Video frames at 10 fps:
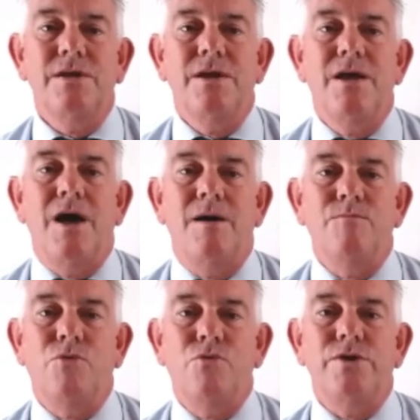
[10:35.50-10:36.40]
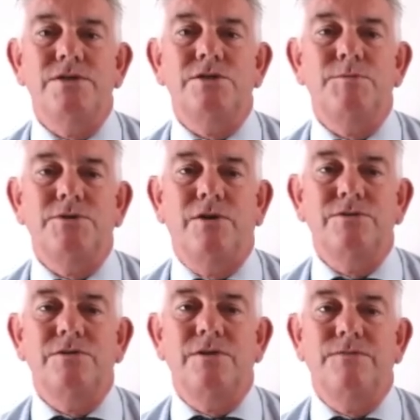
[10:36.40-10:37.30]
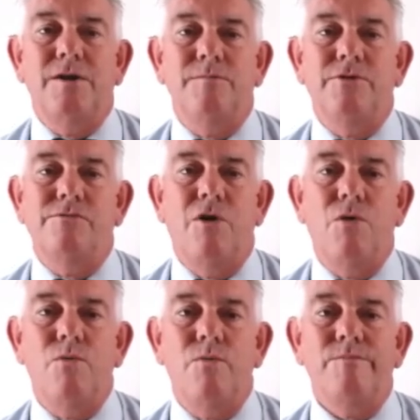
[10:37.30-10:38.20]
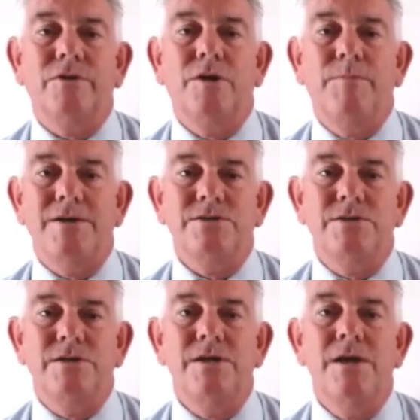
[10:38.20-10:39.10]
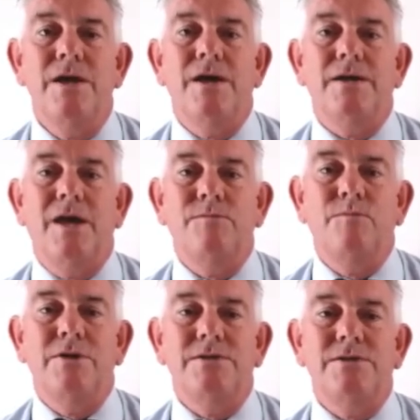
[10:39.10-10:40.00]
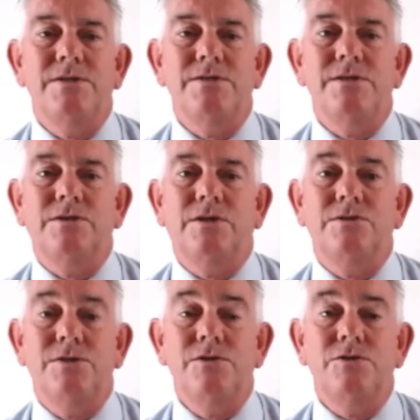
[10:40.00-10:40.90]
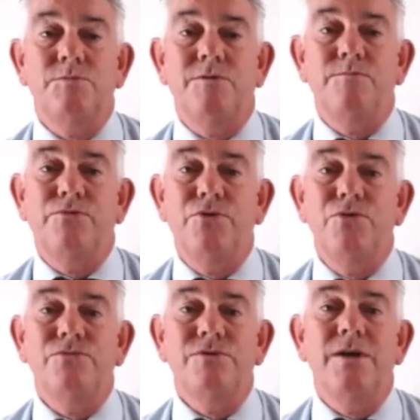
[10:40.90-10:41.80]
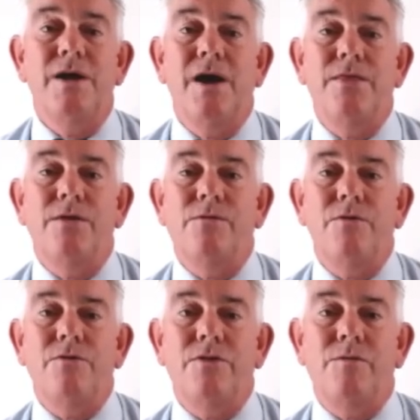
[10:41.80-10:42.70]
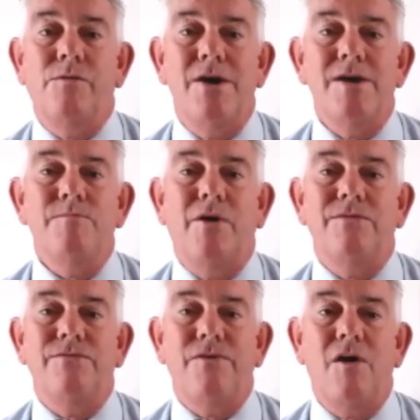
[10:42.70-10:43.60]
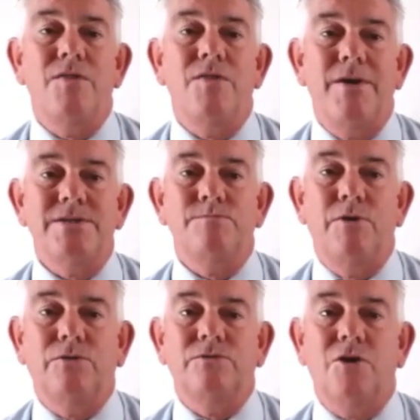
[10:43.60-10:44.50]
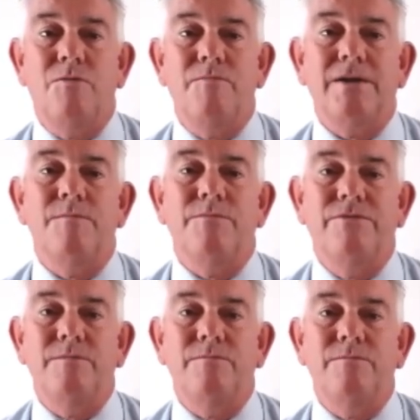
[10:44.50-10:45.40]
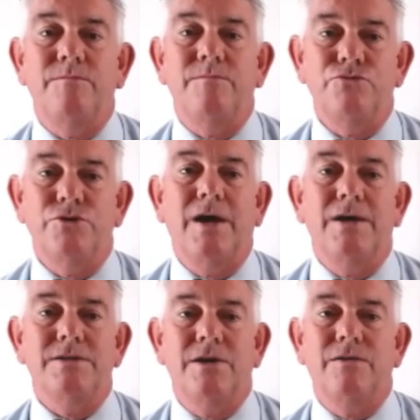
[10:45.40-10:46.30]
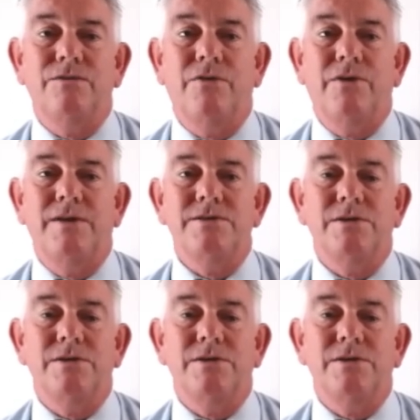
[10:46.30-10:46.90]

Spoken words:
and more needs to be done to develop their role. Capacity and capabilities need to continue to be improved, and they remain by far the best model to combat and prevent money laundering and terrorist financing.